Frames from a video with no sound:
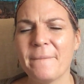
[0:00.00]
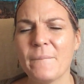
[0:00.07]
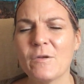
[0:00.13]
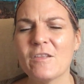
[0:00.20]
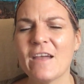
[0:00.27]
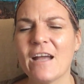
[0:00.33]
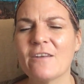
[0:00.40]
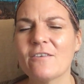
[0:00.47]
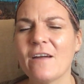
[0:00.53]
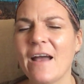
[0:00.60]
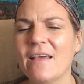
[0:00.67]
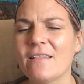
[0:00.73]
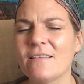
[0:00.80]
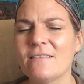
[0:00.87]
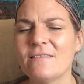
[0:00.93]
Protector
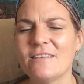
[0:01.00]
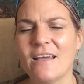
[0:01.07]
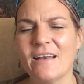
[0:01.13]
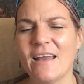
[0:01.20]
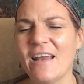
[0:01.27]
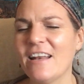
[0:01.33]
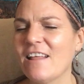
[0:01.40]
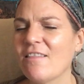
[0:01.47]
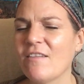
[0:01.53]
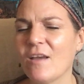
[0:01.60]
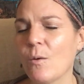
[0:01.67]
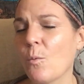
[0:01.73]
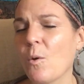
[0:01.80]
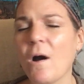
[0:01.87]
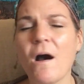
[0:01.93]
hasn't done anything
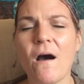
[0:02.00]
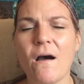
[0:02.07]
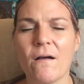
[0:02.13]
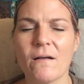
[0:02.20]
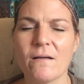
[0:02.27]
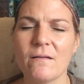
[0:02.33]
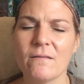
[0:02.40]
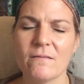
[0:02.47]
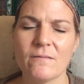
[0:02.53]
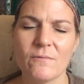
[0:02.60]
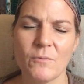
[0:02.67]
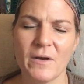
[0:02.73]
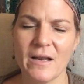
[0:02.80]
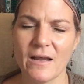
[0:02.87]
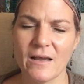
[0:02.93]
wrong
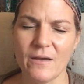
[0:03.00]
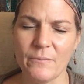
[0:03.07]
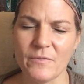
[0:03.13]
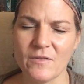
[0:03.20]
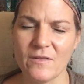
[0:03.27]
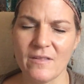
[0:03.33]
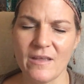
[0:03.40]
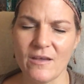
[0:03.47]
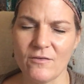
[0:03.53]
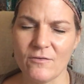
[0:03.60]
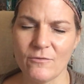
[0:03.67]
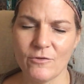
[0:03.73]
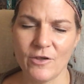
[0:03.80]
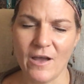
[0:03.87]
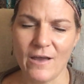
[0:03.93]
when it comes to the
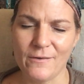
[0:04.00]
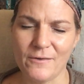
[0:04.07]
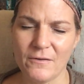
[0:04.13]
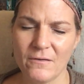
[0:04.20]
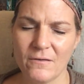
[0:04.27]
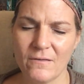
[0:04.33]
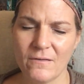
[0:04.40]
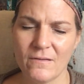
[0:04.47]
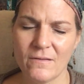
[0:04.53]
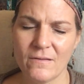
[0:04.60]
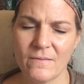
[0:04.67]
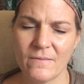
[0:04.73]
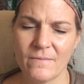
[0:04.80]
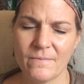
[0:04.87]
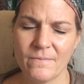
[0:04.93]
inner child.
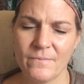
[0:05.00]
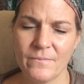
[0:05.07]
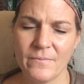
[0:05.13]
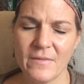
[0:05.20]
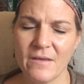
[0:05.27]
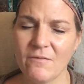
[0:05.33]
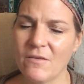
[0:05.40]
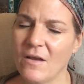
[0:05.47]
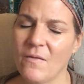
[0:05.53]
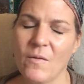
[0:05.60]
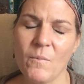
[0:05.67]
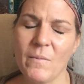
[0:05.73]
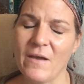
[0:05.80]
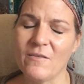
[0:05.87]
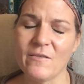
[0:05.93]
They've done
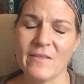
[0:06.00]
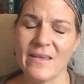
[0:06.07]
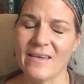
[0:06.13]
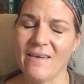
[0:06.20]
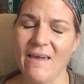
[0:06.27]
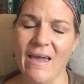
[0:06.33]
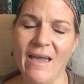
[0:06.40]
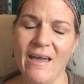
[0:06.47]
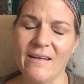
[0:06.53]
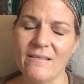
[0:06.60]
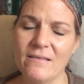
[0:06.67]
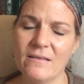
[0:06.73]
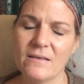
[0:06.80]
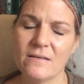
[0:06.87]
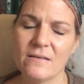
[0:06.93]
the best they can.